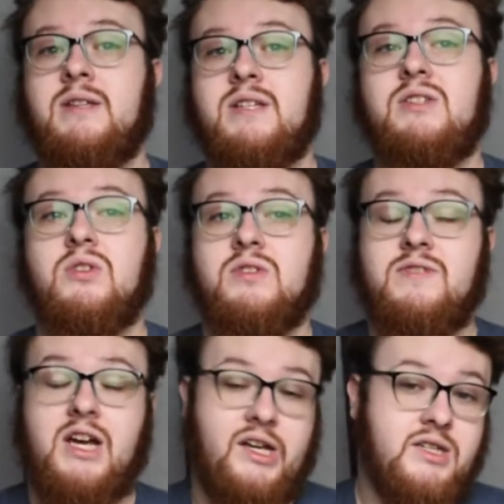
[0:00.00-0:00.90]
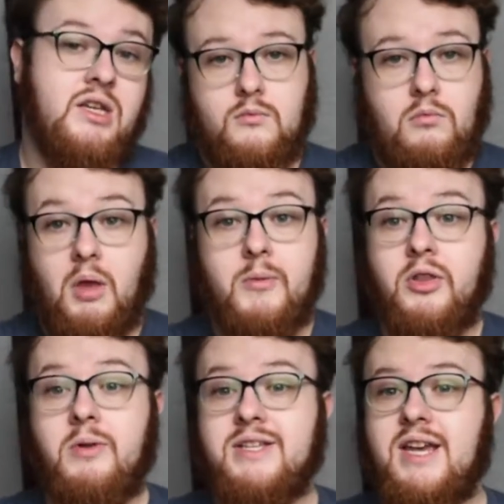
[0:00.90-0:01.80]
as a source of diet. But
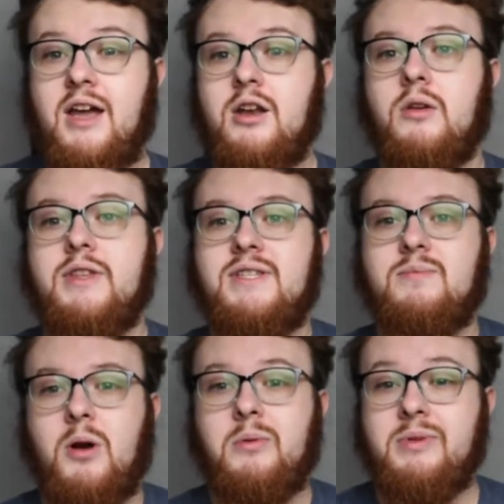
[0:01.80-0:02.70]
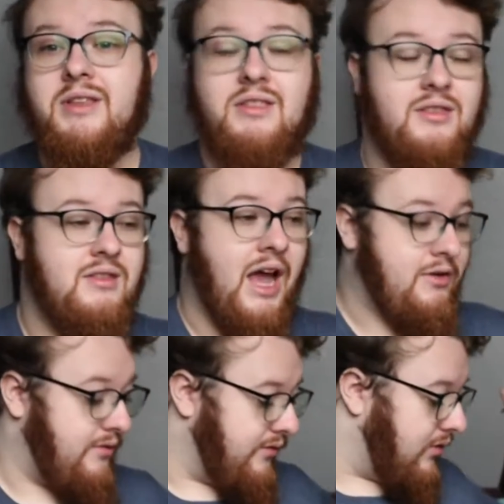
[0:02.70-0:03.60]
otherwise, yeah, no, this is probably, out
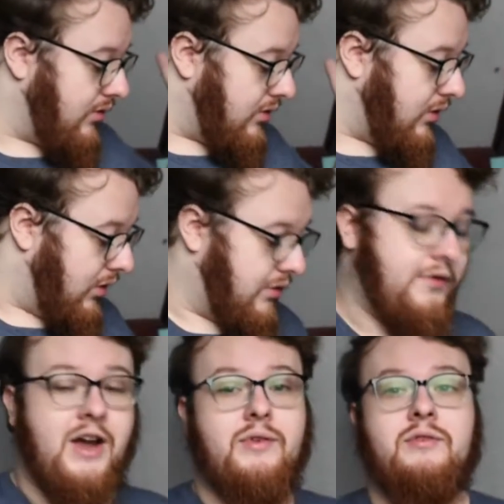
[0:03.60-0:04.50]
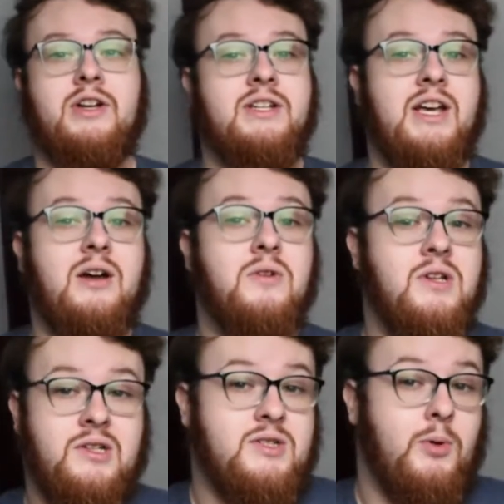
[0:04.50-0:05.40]
of all 5 I've written down,
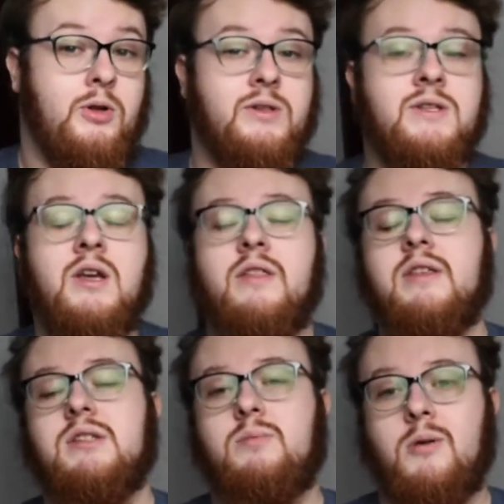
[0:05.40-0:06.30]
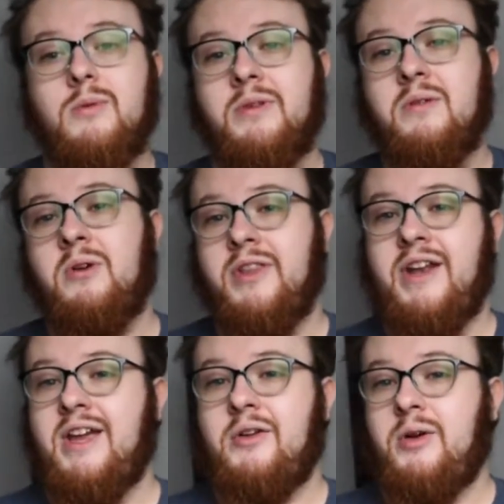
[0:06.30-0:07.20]
spoilers, this is probably the one that
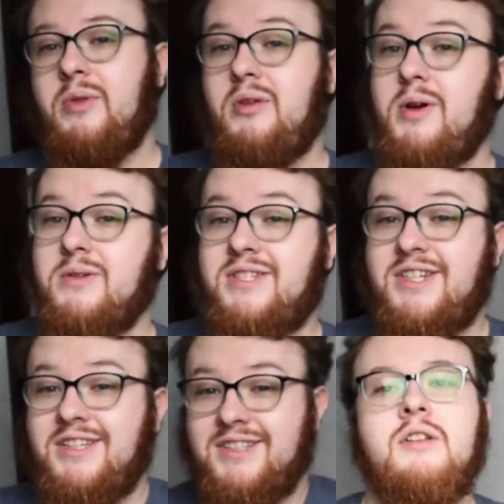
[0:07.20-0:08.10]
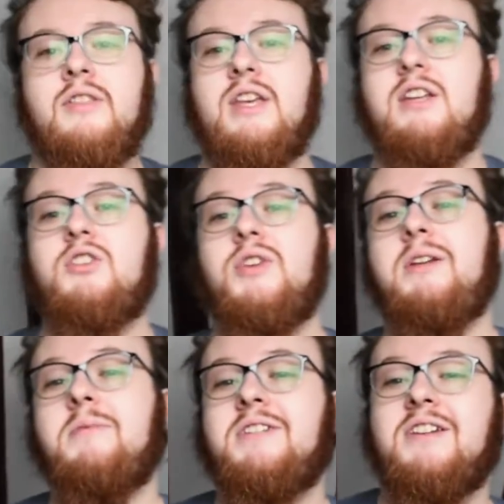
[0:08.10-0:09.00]
I agree with the most. The
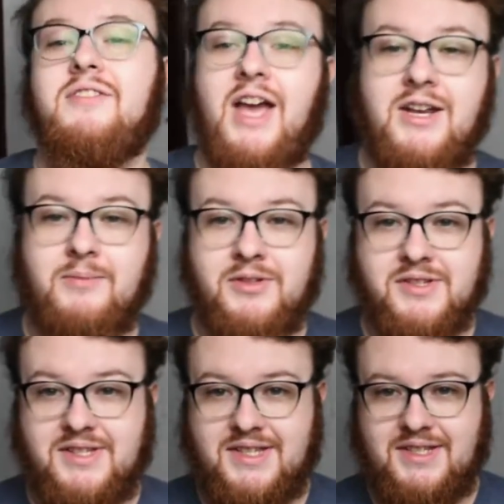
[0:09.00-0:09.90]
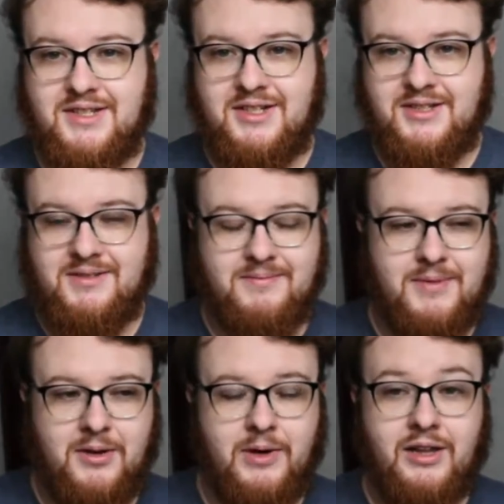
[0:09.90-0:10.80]
treatment of animals, this is gonna
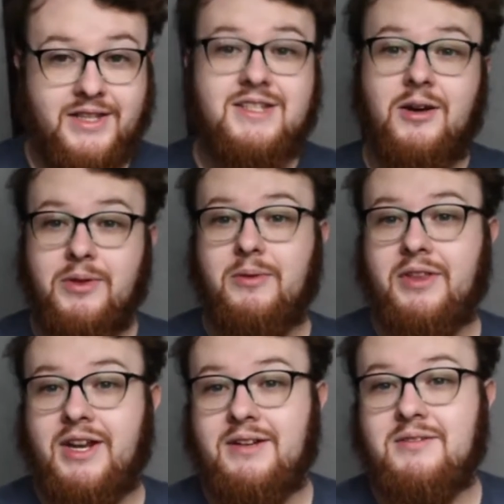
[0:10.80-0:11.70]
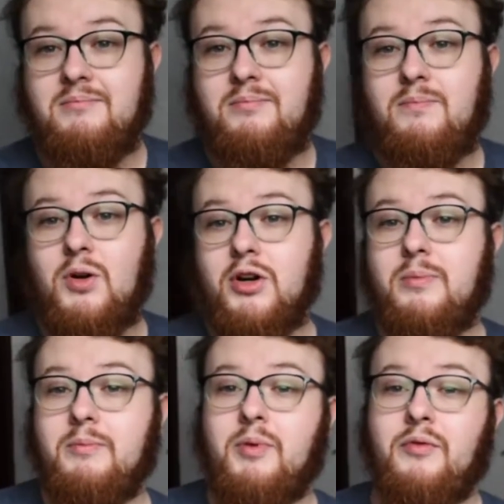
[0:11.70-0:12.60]
be a while. Let's start with the one that I brought
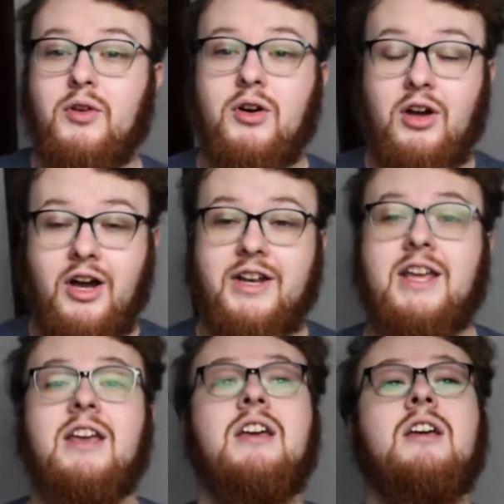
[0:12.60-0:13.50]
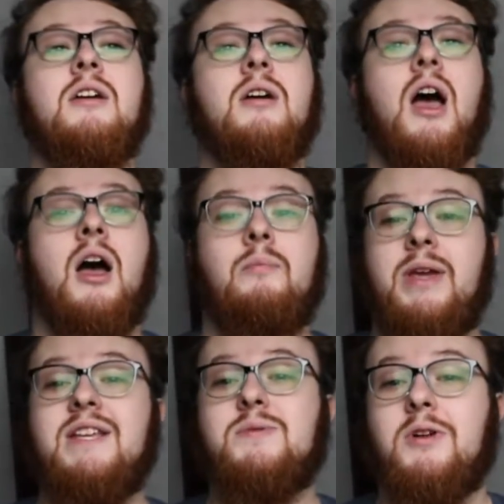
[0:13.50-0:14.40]
up before, honey.
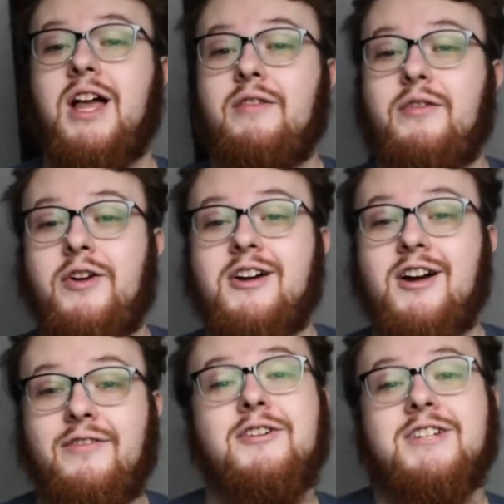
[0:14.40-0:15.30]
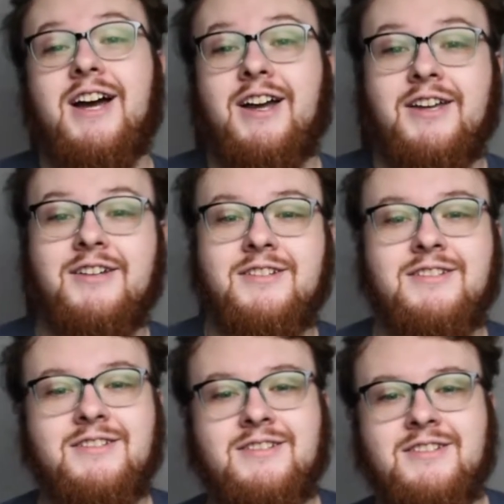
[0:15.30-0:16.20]
Bees will either fuck off or die.
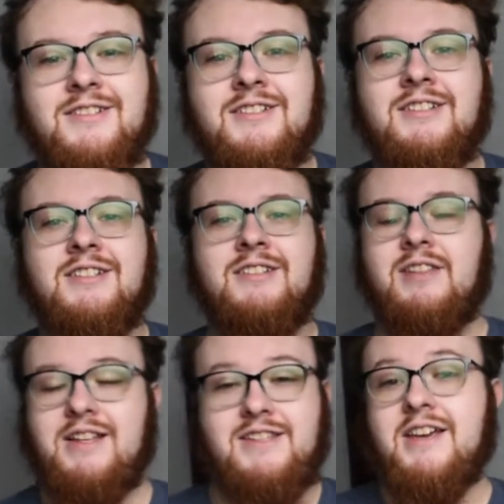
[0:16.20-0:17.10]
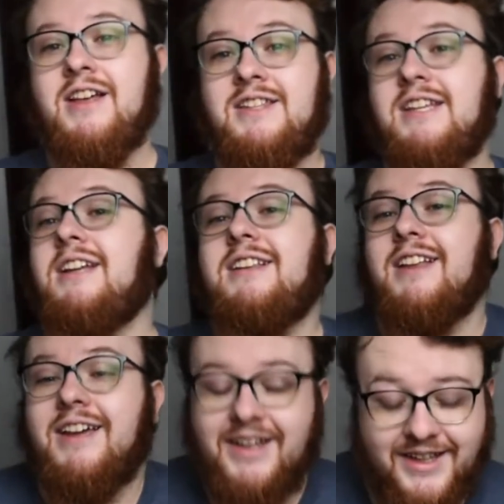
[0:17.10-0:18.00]
That's it.
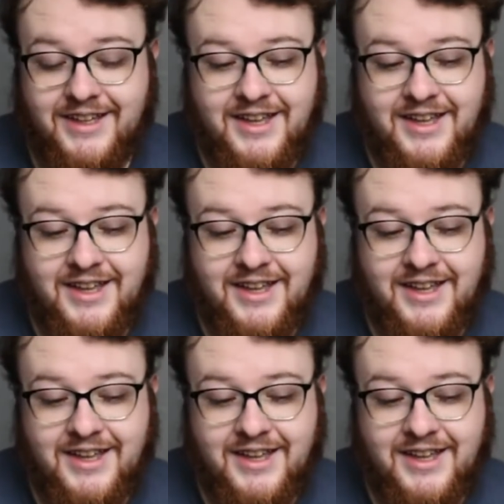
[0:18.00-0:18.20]
Like,